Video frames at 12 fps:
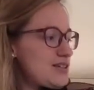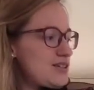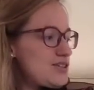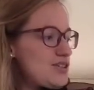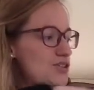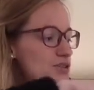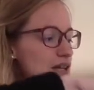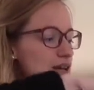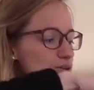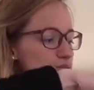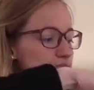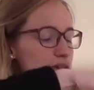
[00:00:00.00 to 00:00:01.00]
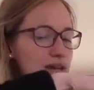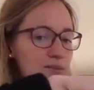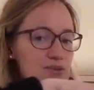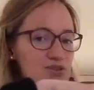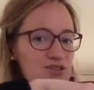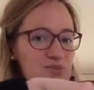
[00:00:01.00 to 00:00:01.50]
So now I'm
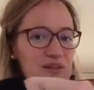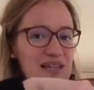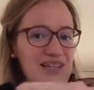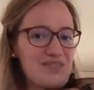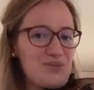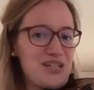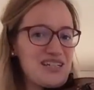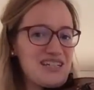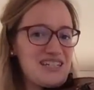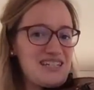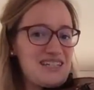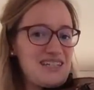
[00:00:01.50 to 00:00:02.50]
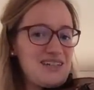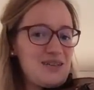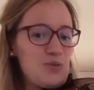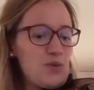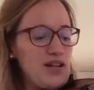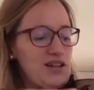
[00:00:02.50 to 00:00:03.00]
going to practice
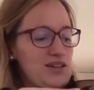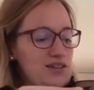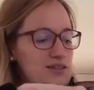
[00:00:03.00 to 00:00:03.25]
D1.